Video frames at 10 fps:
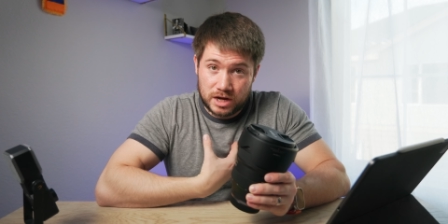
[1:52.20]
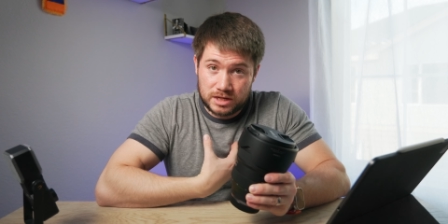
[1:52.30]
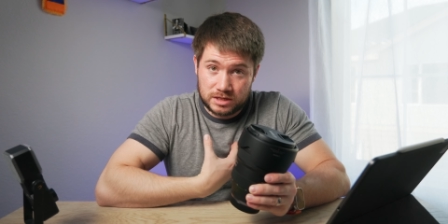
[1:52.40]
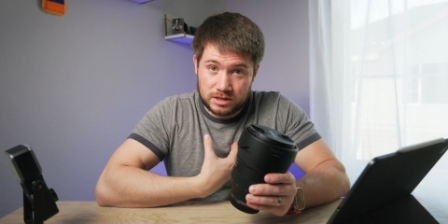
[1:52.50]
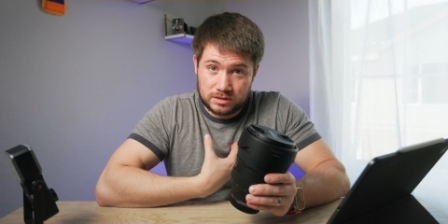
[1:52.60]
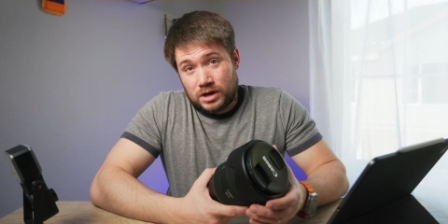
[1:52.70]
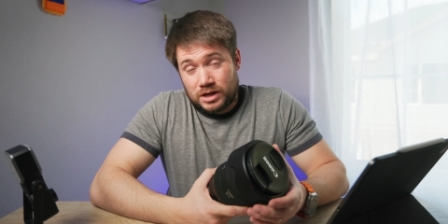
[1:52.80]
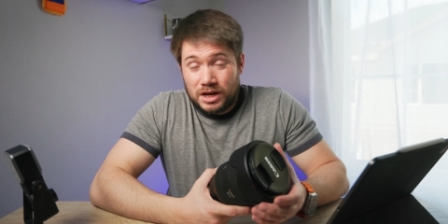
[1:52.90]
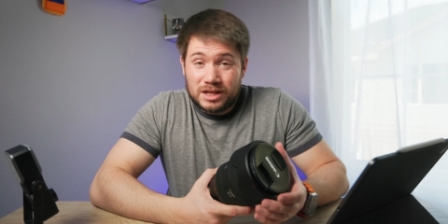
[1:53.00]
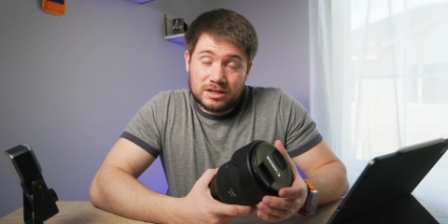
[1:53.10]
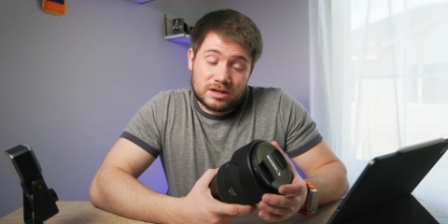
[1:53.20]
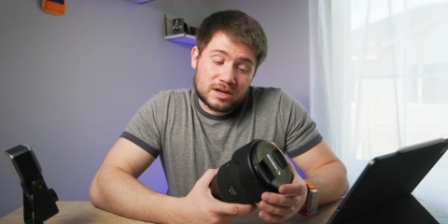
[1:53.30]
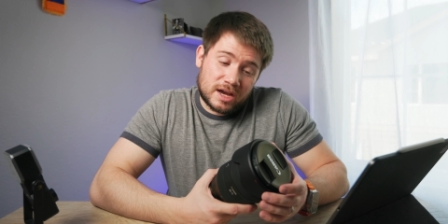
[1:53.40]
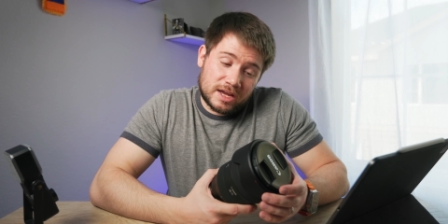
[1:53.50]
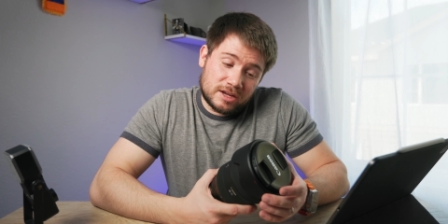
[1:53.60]
I did. Another
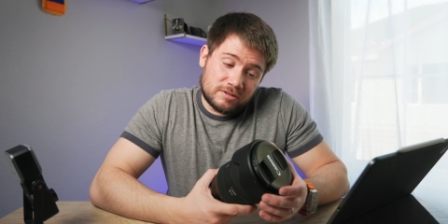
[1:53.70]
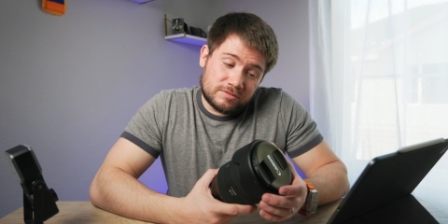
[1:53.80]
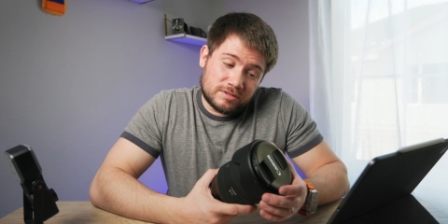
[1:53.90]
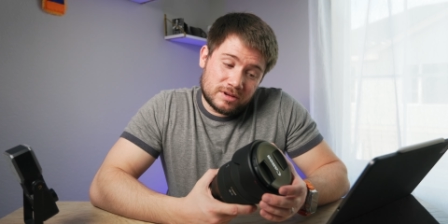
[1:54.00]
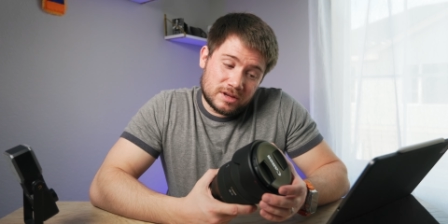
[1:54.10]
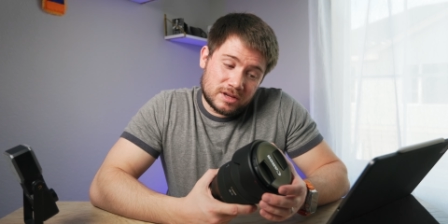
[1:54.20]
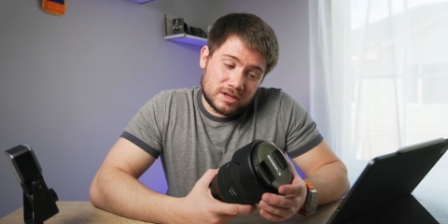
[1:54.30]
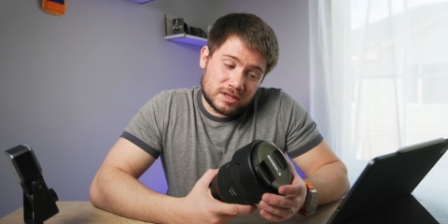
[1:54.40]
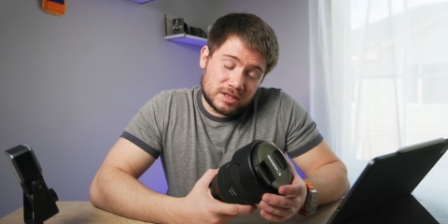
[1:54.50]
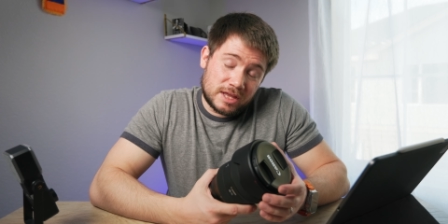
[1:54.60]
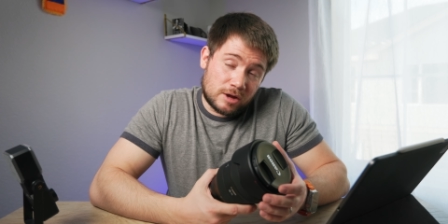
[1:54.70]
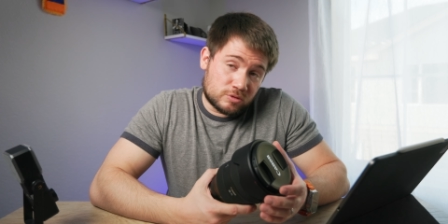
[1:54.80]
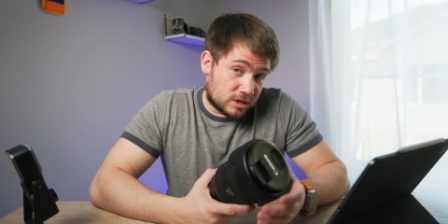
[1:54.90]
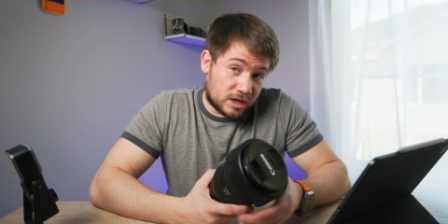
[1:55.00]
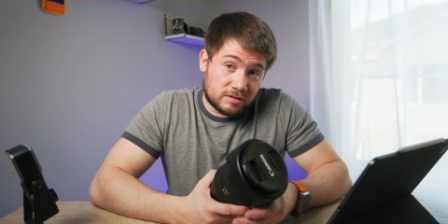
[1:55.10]
kind of
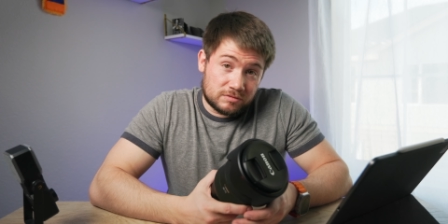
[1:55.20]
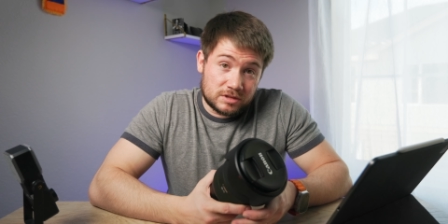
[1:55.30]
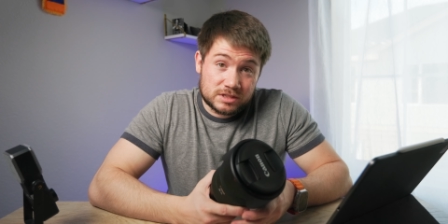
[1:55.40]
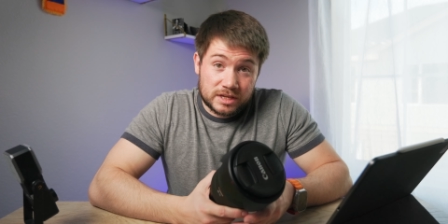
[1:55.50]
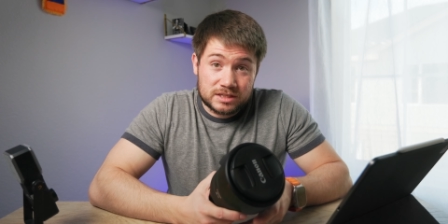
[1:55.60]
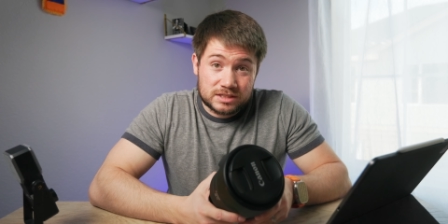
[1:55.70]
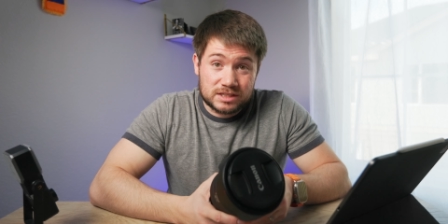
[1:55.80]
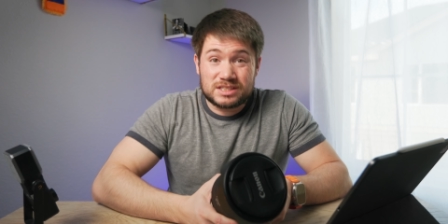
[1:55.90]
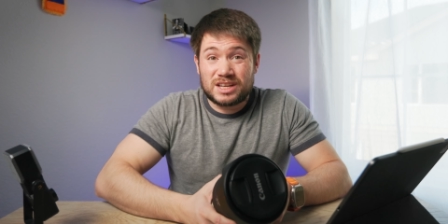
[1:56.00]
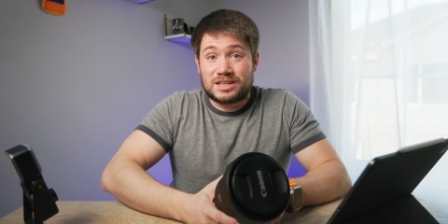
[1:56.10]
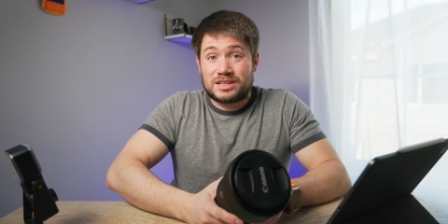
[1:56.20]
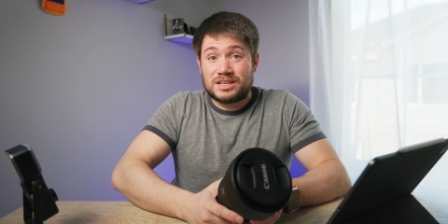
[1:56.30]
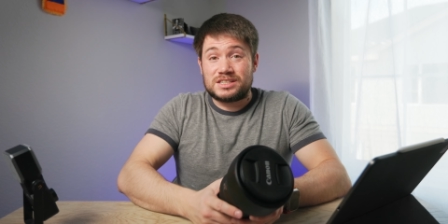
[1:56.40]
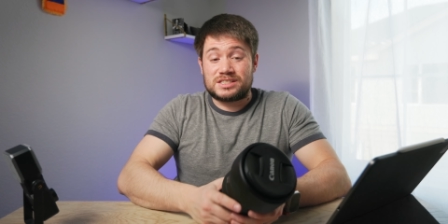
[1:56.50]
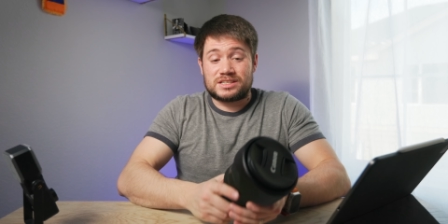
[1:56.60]
downside of this lens is that
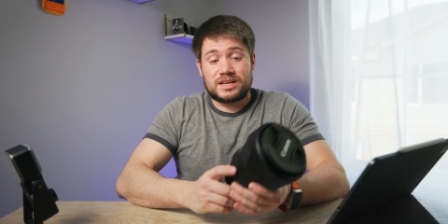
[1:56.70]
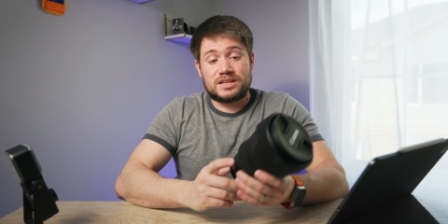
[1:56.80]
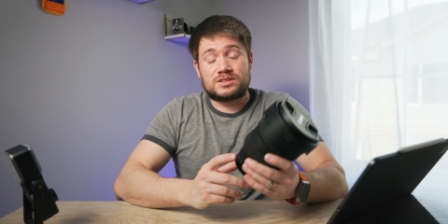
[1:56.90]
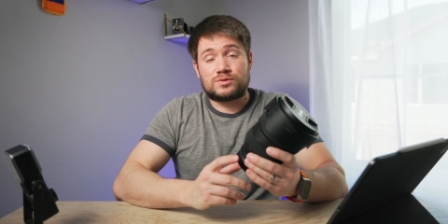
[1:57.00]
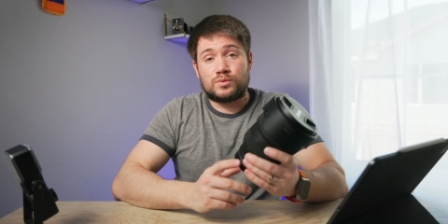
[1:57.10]
this lens